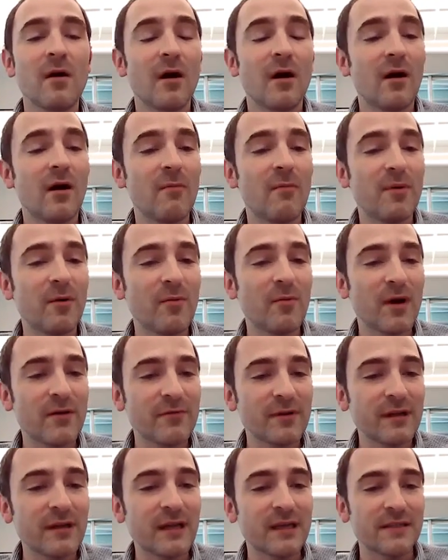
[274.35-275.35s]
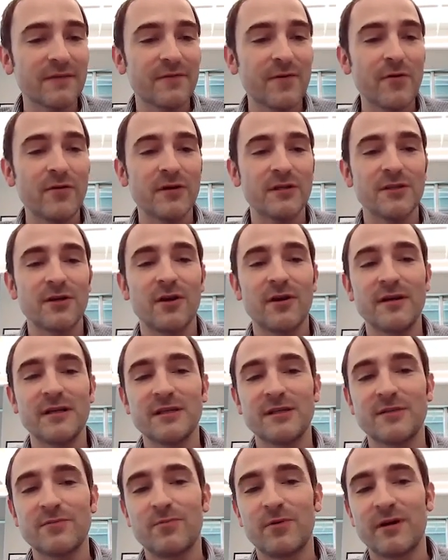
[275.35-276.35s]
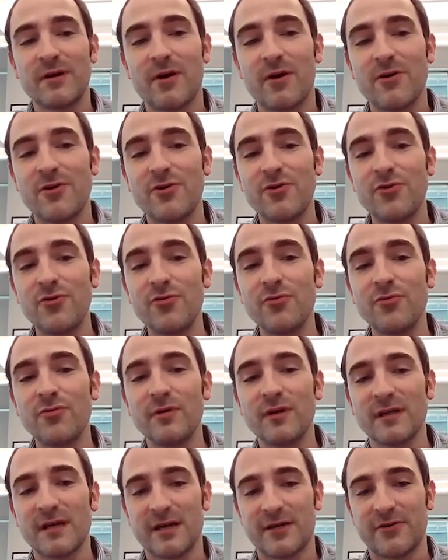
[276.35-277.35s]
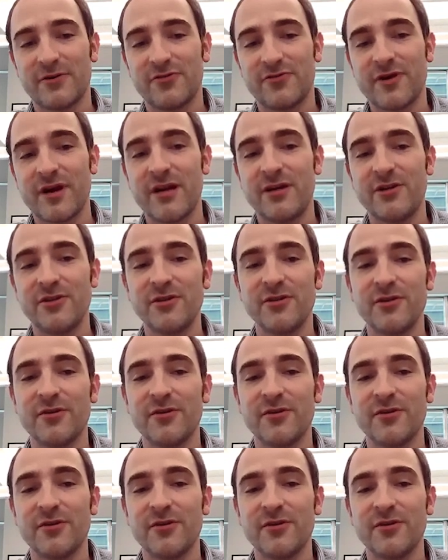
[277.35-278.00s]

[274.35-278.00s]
But what I really like to focus on is what our new connector strategy,